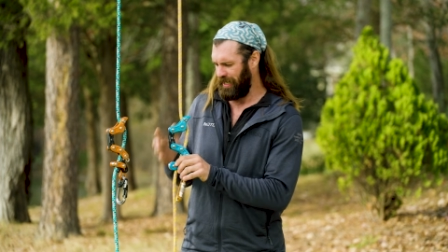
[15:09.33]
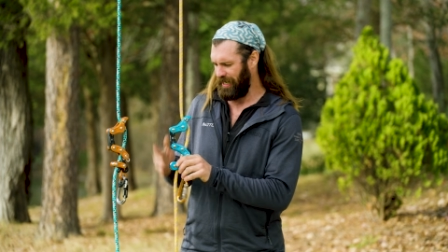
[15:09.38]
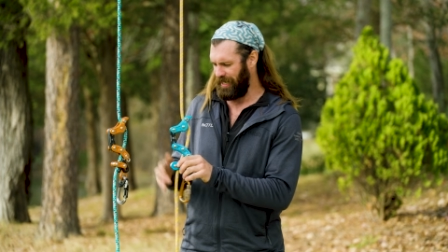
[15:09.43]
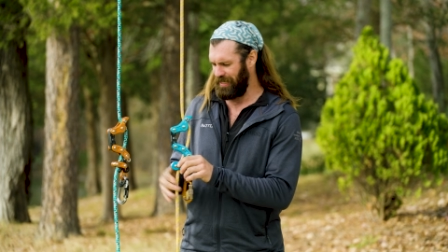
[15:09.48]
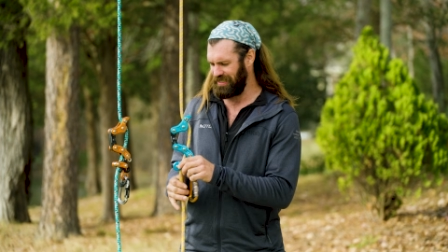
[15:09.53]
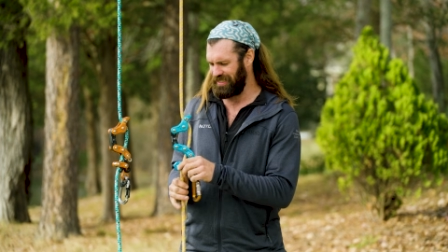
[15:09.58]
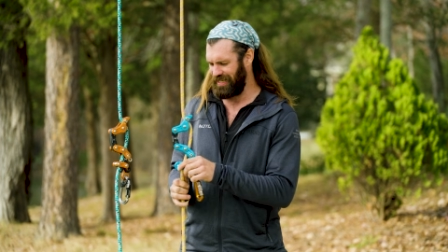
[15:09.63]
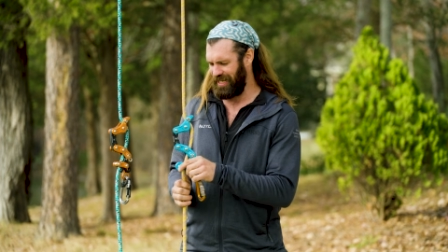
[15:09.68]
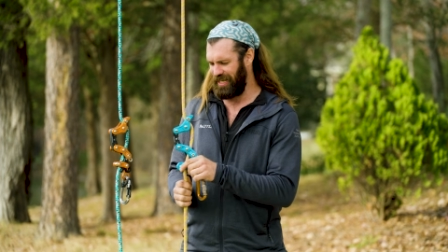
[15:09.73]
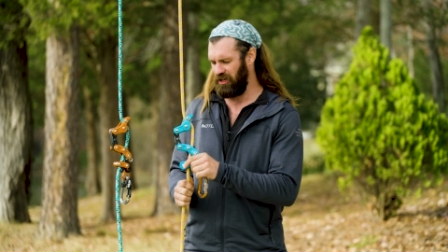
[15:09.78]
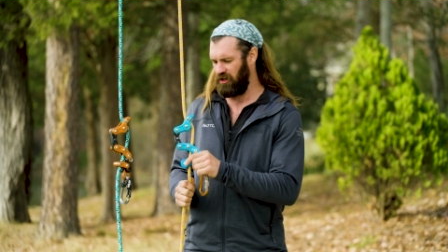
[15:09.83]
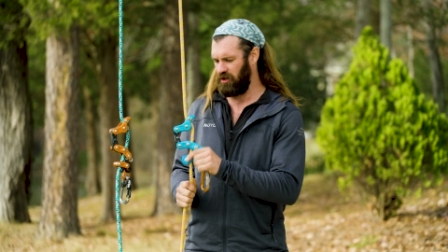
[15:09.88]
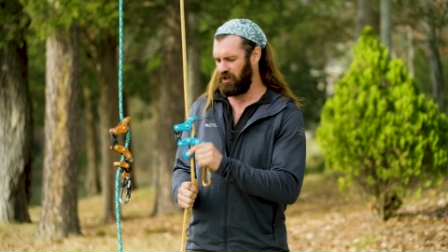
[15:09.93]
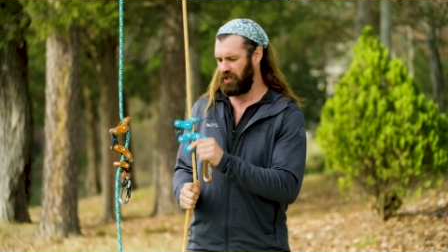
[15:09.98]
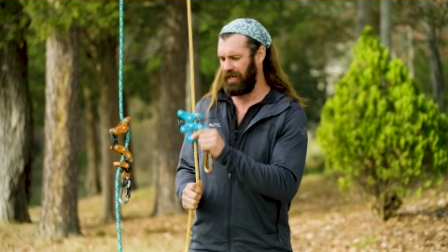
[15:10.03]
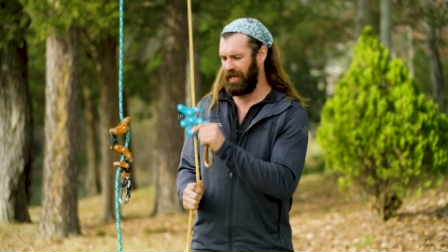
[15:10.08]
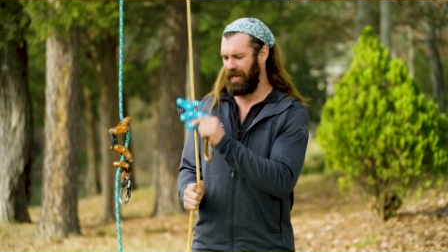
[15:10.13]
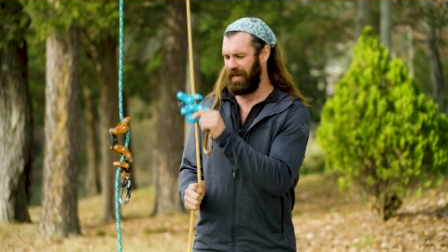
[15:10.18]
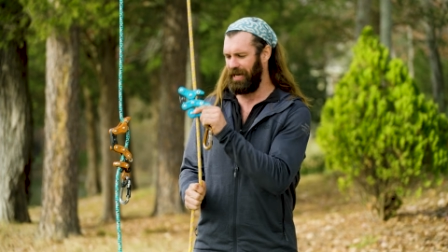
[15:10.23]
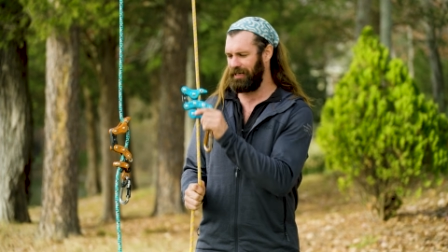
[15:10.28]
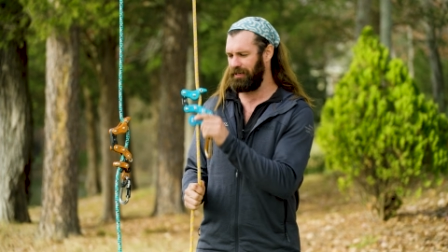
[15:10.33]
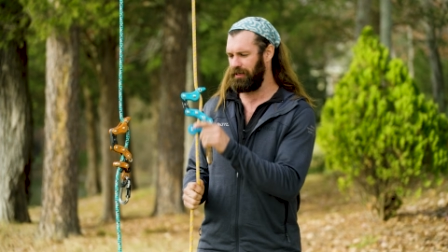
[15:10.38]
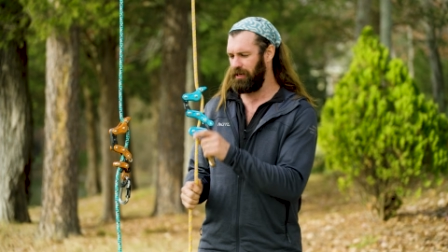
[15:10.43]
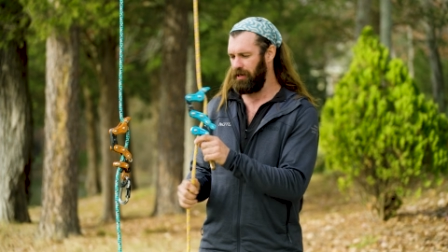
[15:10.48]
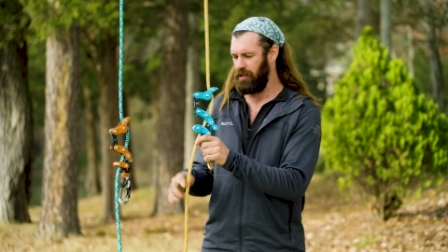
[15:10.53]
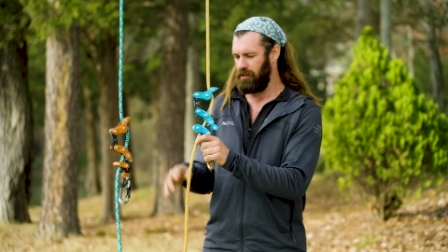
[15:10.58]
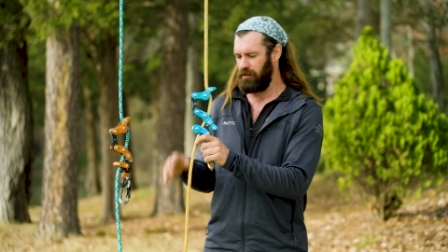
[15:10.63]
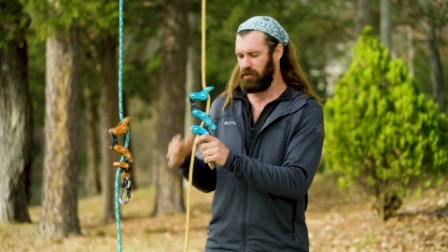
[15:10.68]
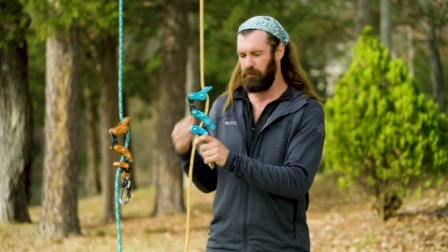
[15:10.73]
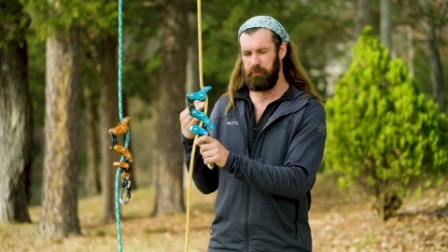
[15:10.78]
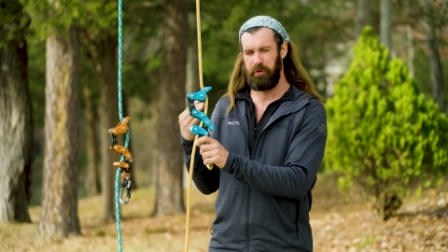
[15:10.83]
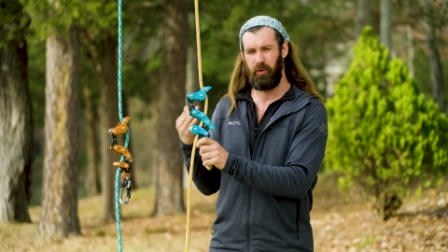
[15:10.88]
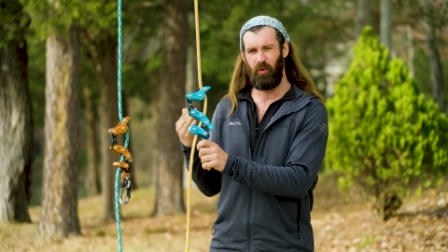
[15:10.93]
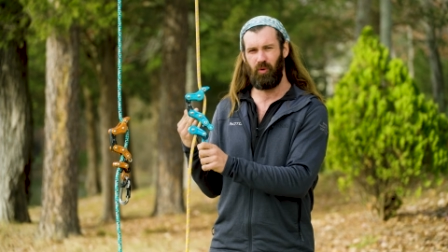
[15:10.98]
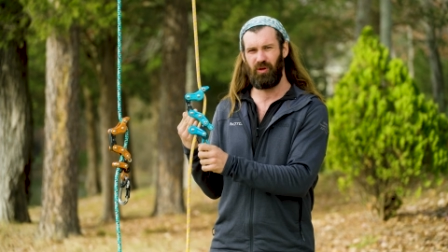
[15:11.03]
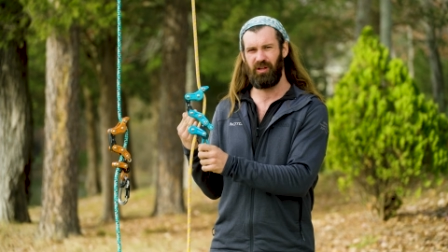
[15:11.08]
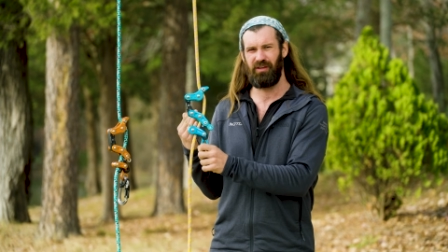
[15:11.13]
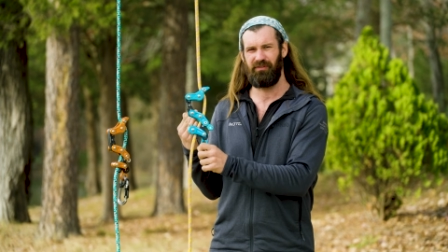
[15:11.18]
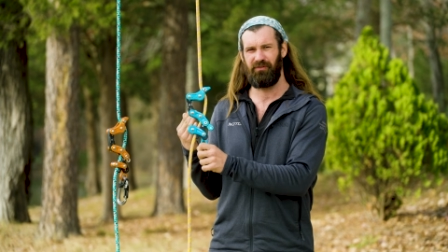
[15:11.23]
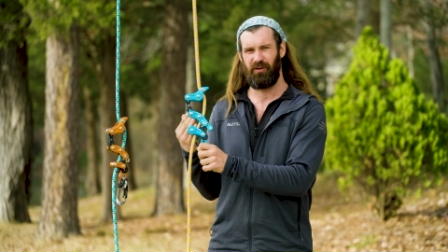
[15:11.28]
as I look at the
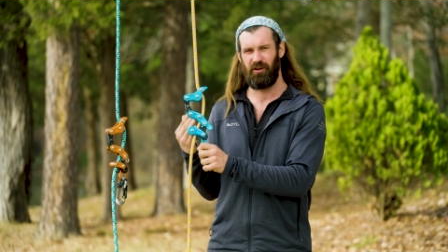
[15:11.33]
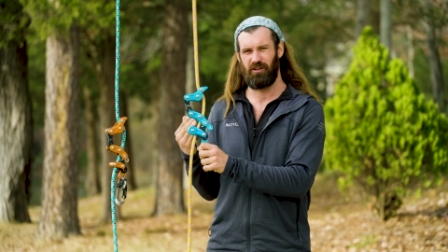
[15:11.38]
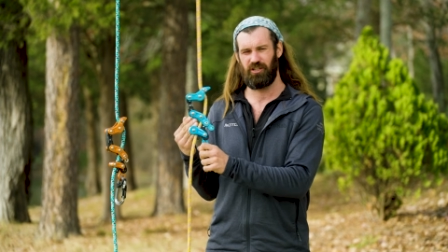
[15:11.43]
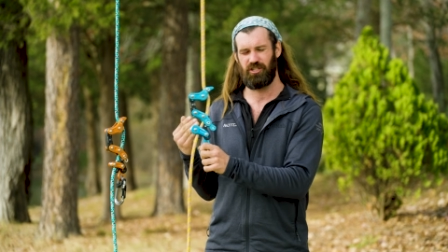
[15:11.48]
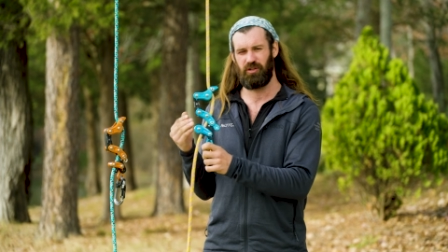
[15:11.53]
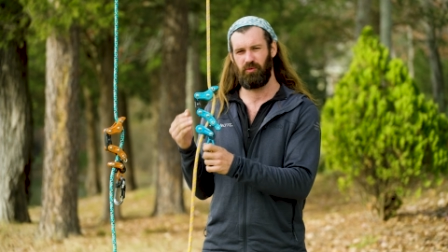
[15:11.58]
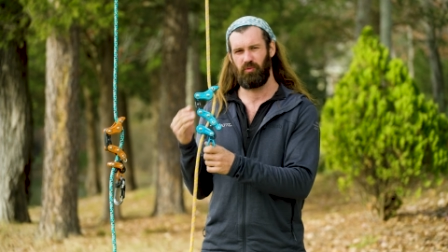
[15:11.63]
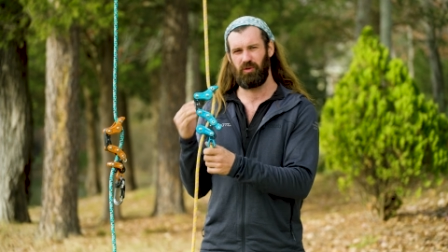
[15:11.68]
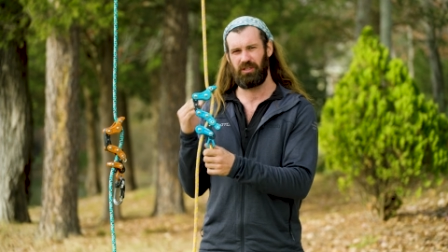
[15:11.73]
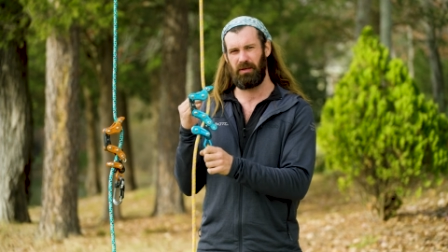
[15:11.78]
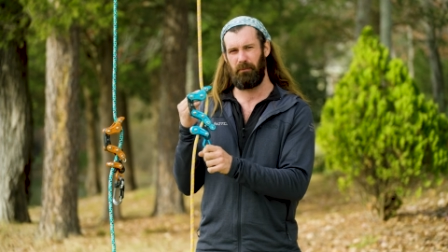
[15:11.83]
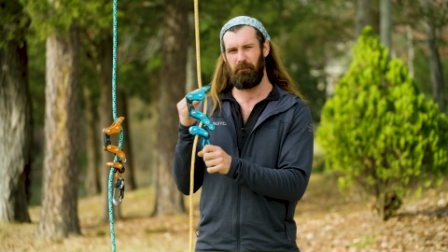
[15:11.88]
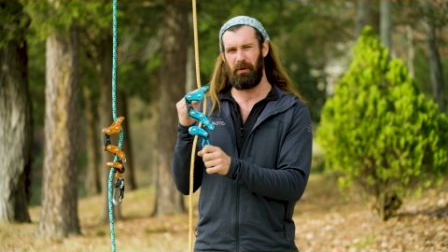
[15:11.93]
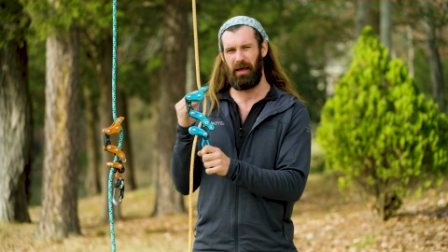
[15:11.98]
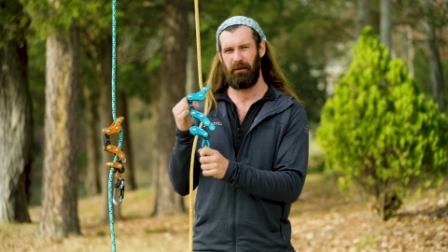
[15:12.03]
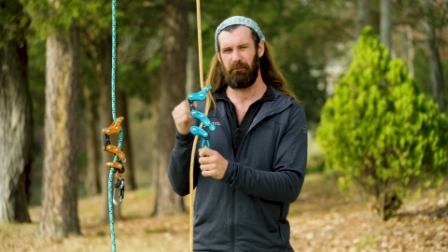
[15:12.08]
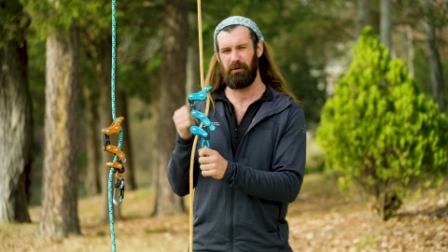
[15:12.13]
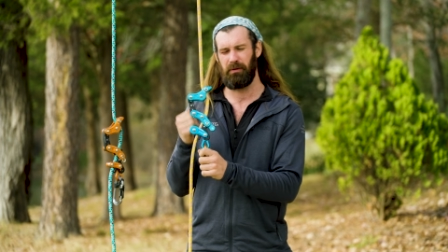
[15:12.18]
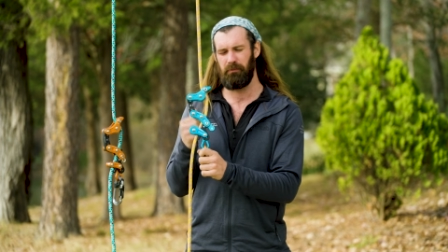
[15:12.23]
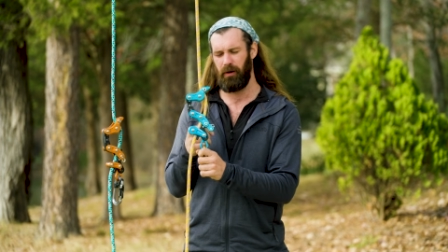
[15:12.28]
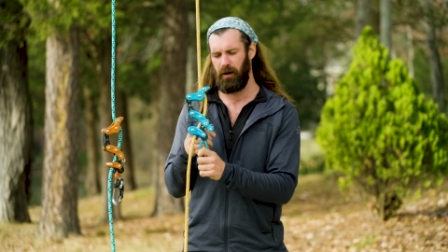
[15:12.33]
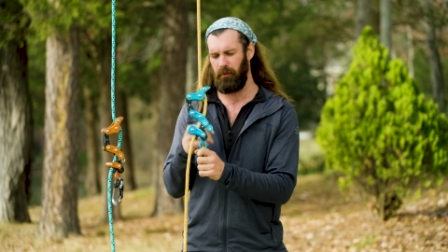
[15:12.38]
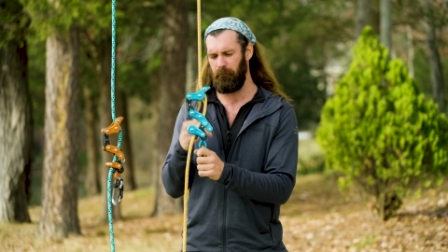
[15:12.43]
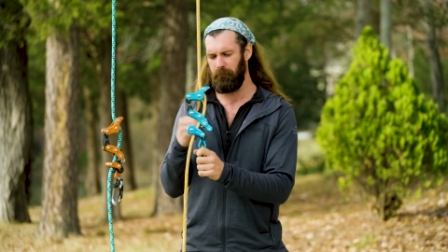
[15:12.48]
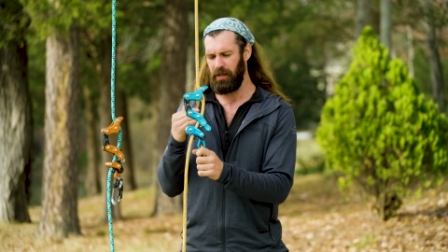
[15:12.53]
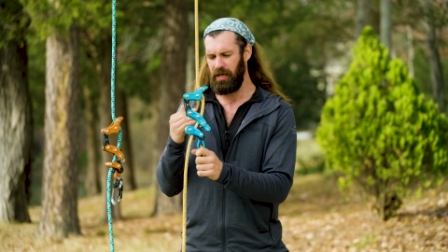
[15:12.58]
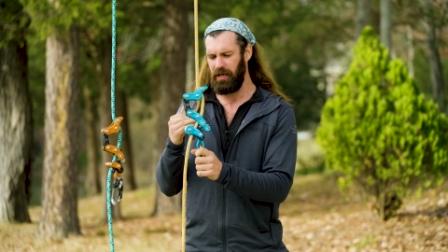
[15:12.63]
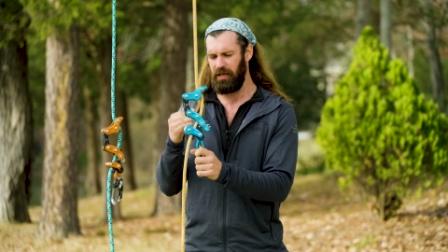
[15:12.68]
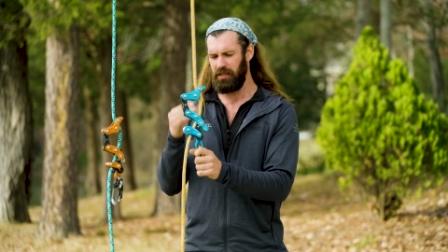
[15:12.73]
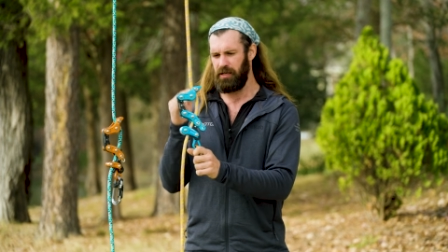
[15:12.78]
pulley version with the baby bump